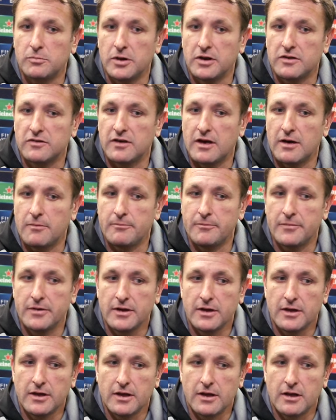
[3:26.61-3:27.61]
but
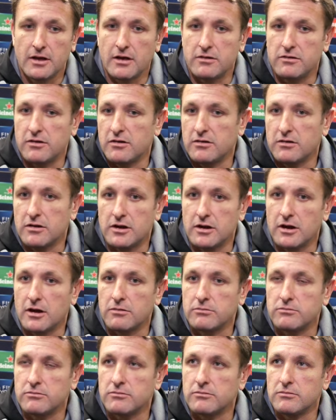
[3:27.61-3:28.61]
and you
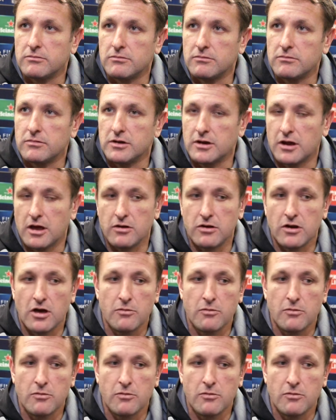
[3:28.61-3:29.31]
know